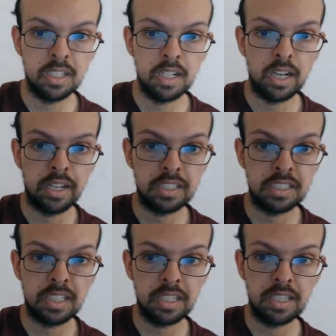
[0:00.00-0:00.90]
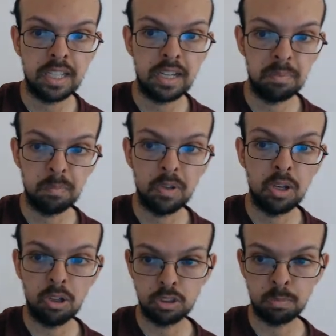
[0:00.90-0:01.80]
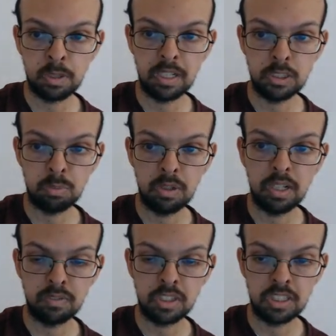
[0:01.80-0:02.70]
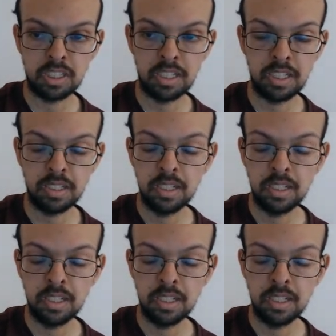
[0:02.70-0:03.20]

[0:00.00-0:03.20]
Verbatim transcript: and it's something that lots of players would love to see.